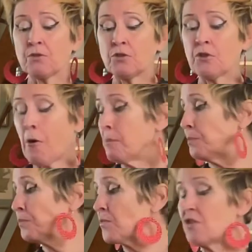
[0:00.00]
So,
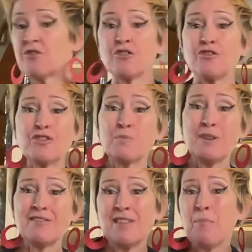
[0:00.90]
this could just be
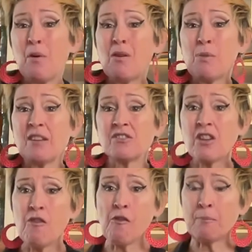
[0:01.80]
a dip all by
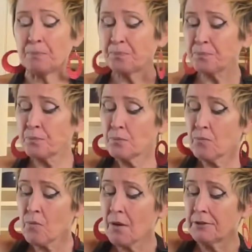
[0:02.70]
itself.
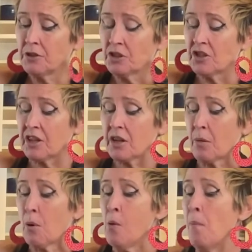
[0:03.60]
Just stick it in a
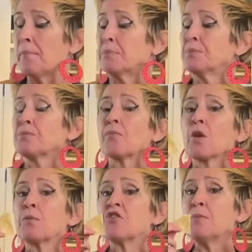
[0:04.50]
bowl
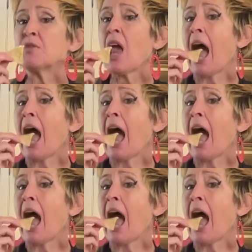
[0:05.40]
with chips.